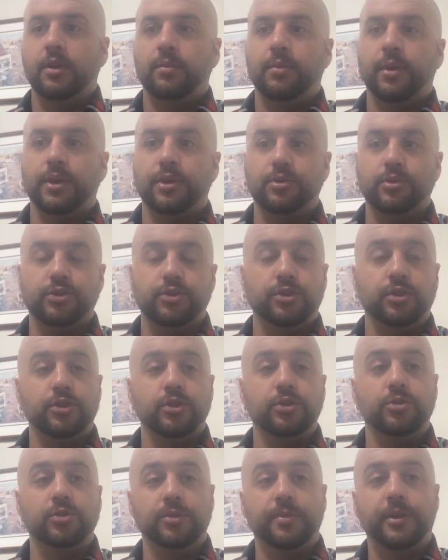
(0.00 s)
but you should
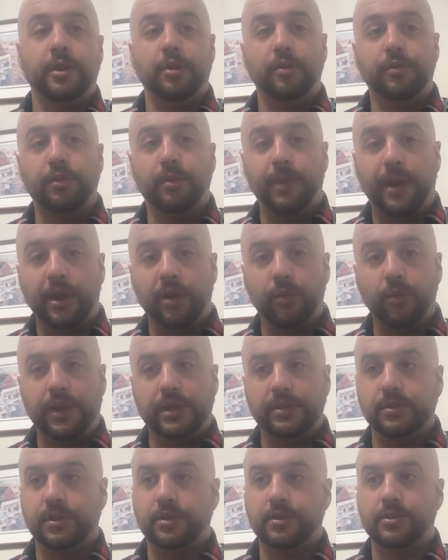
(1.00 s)
use a pillow for about a
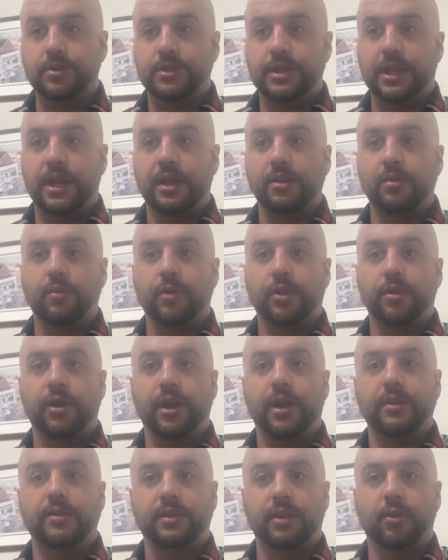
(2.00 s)
week to understand whether or
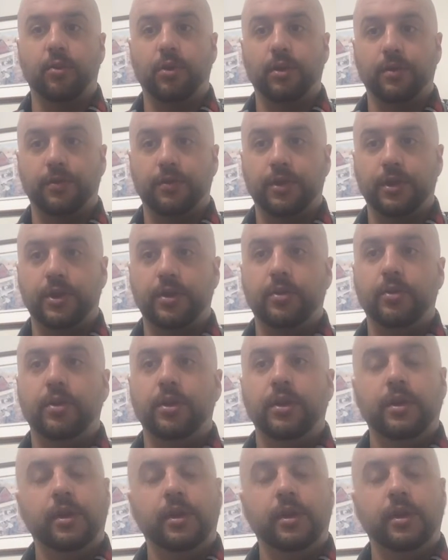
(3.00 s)
not it's going to work for you.